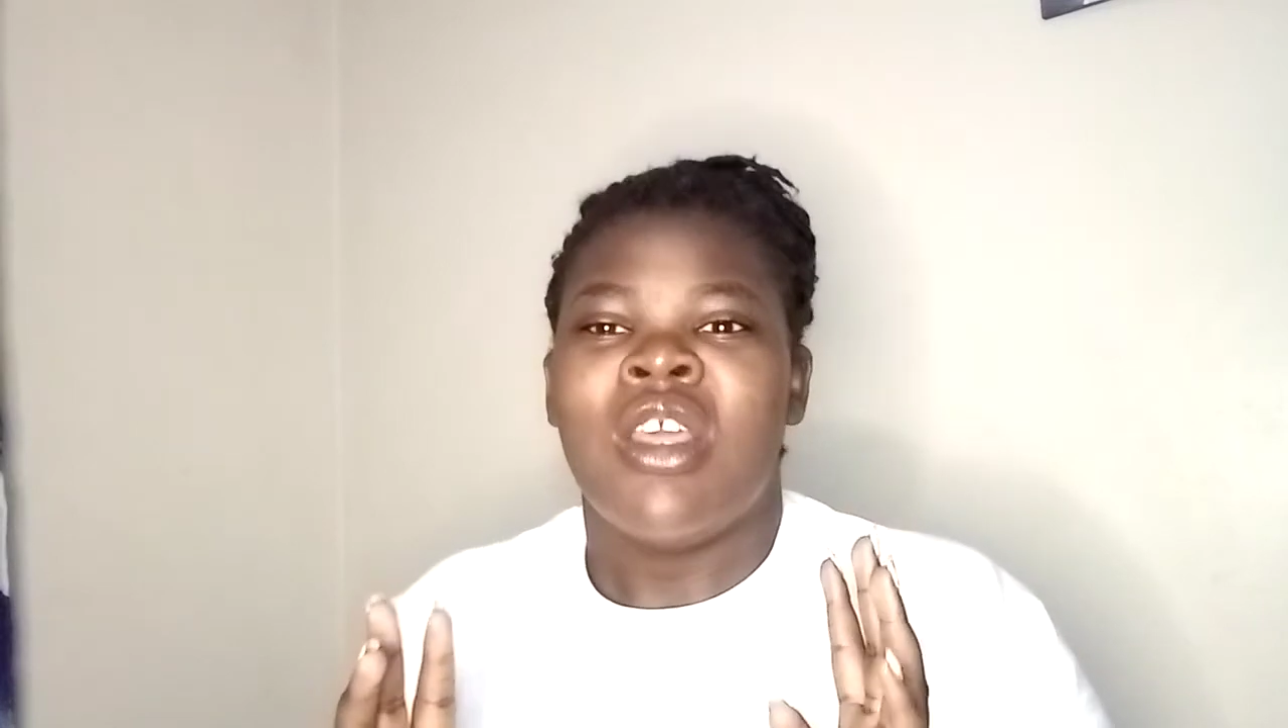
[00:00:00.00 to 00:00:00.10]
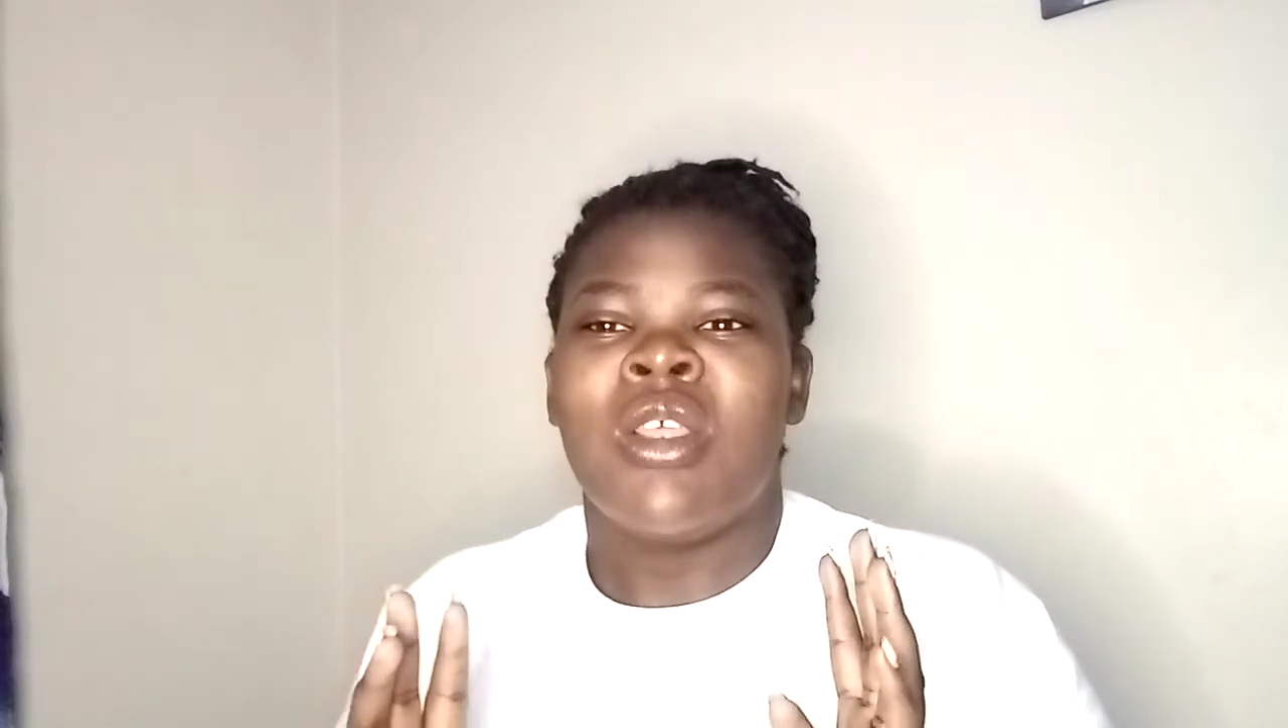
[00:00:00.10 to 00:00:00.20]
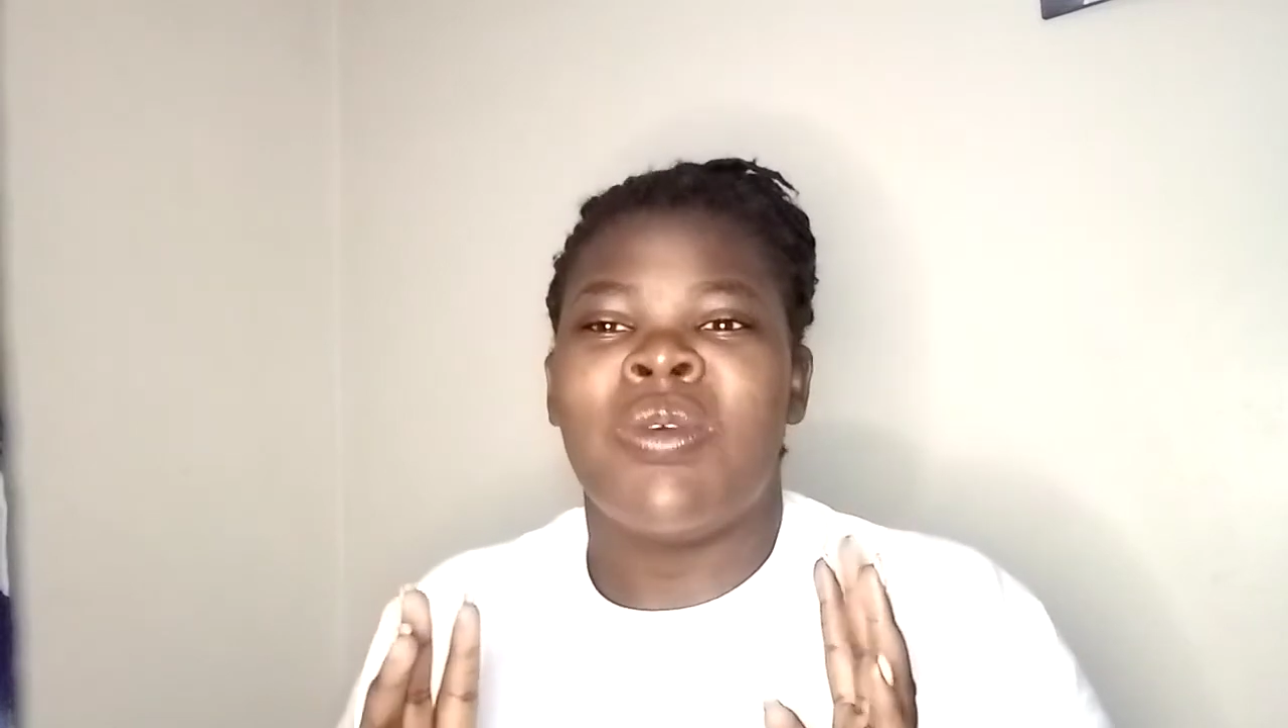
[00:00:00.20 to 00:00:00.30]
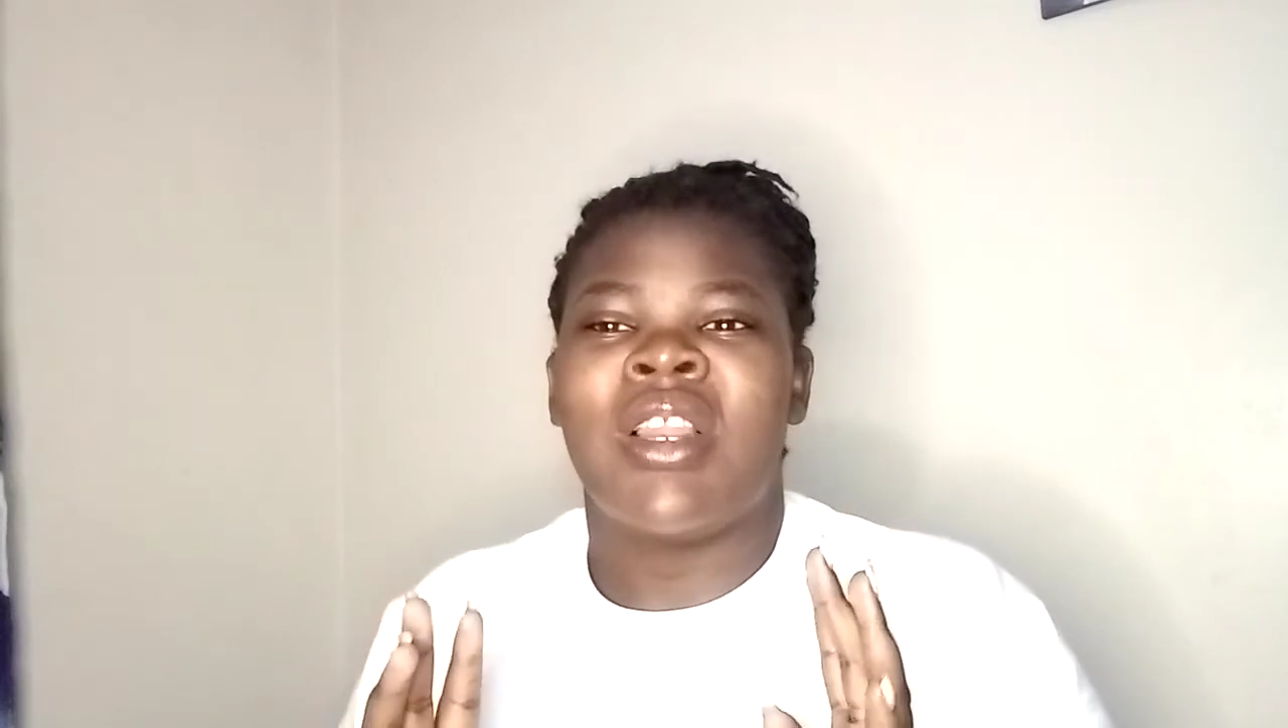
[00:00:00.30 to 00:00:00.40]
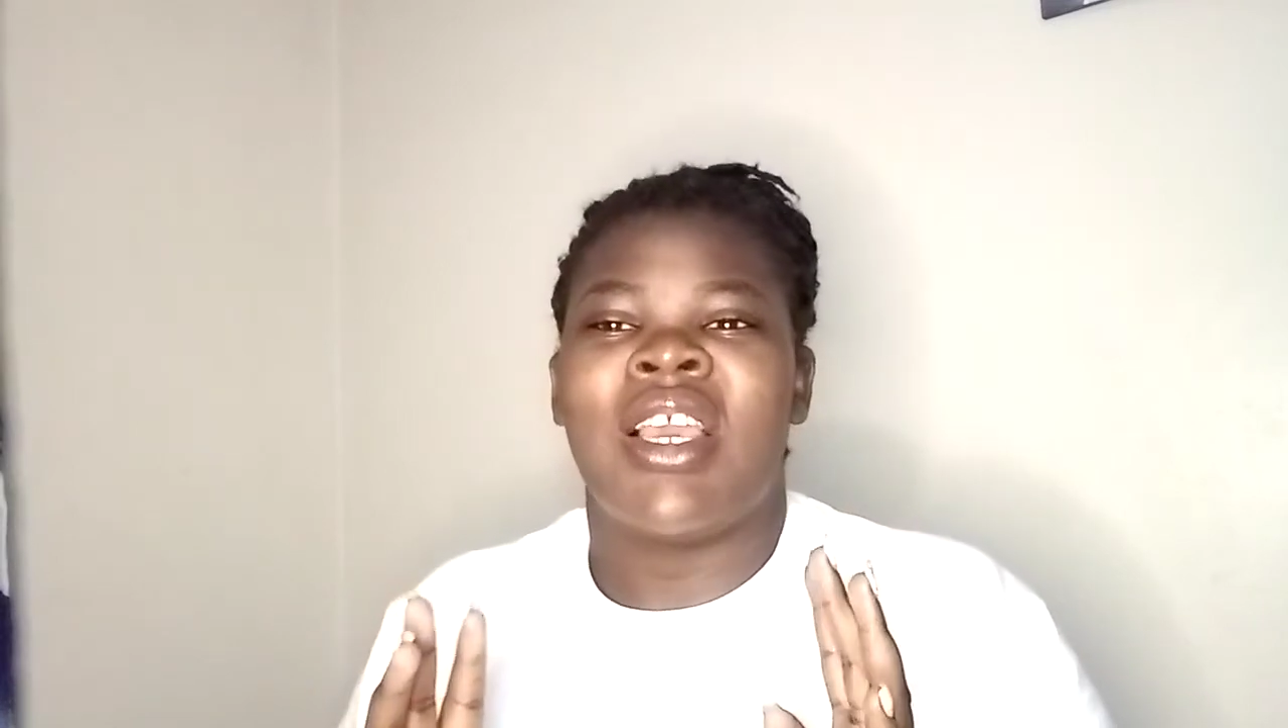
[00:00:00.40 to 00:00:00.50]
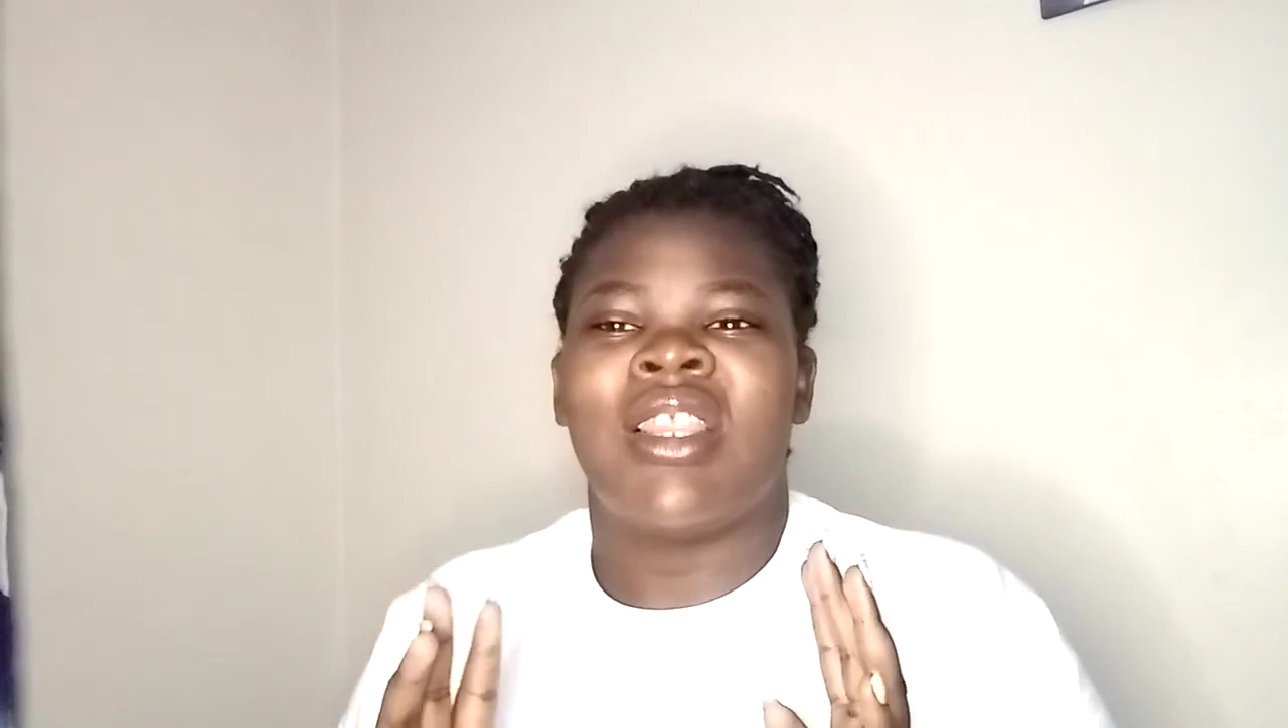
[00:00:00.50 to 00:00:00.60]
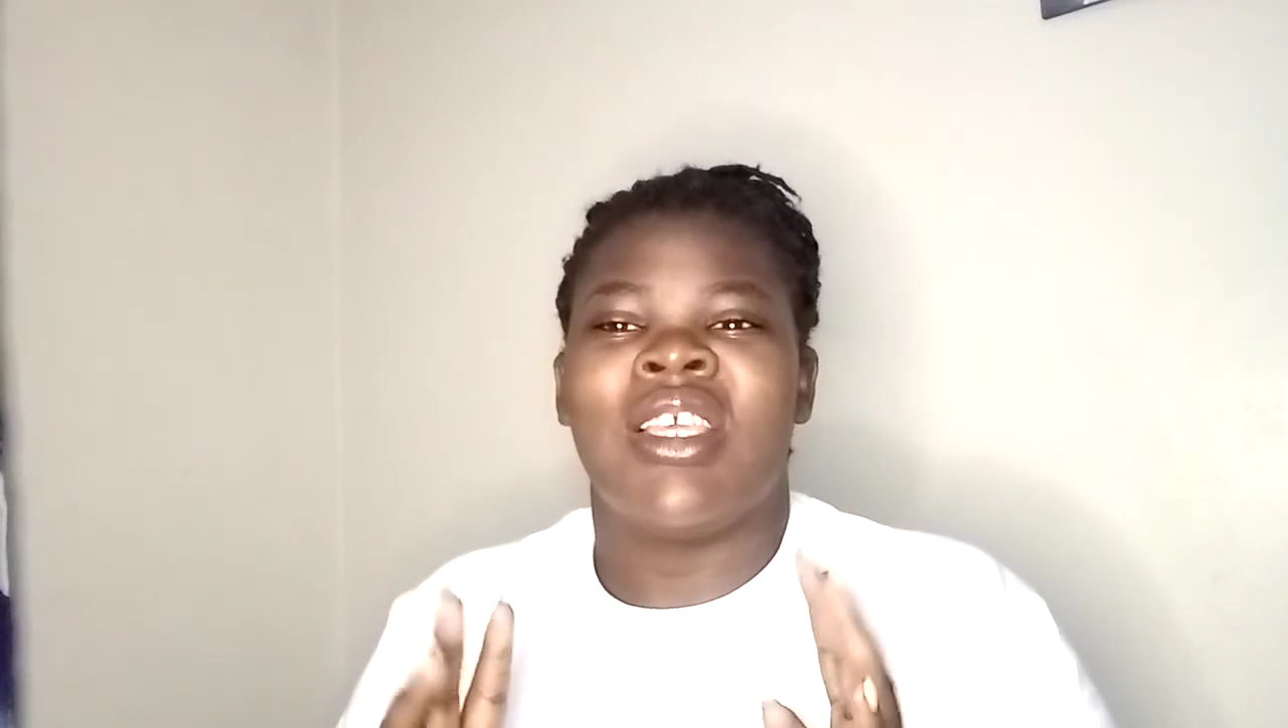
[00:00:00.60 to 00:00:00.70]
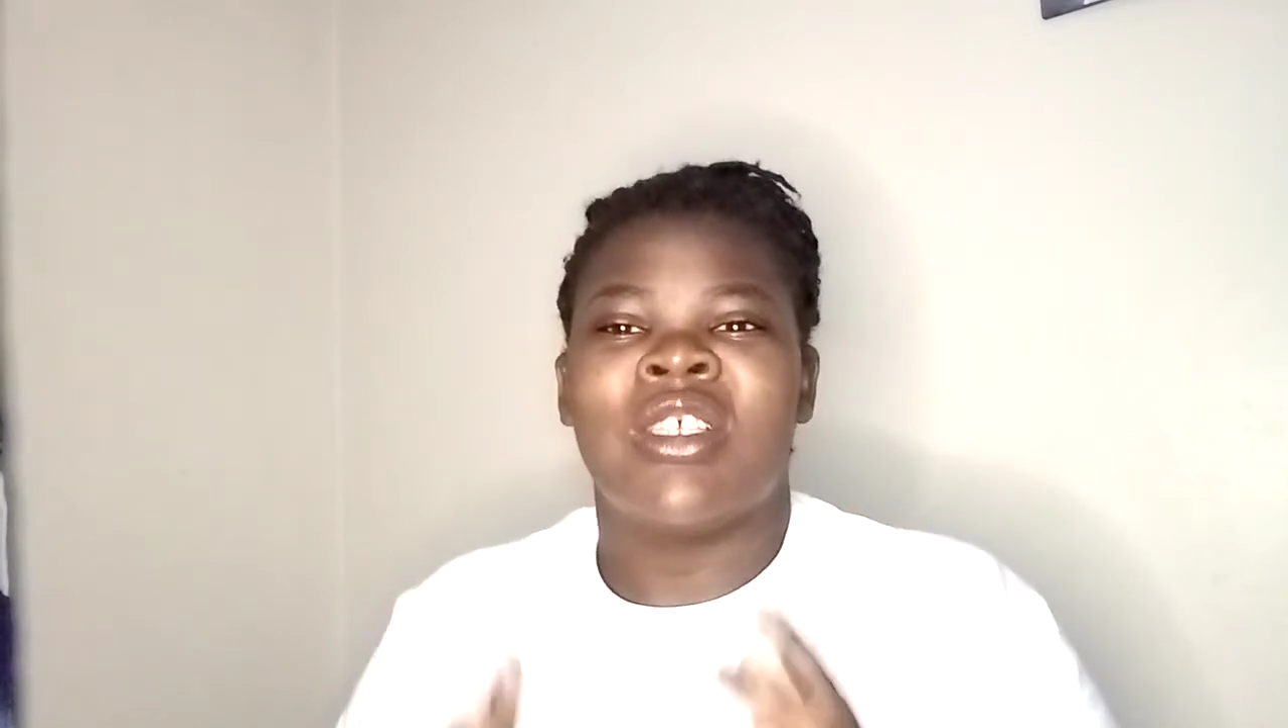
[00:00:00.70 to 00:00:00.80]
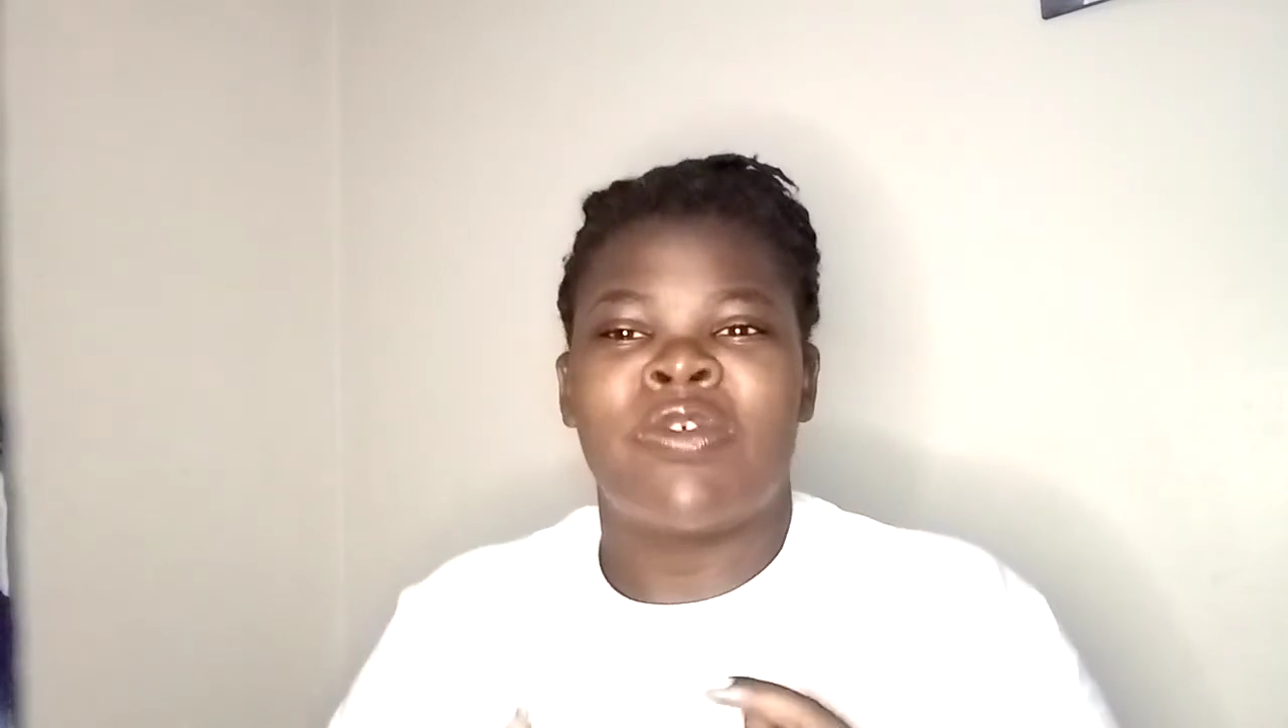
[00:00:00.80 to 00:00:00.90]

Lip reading: You will get things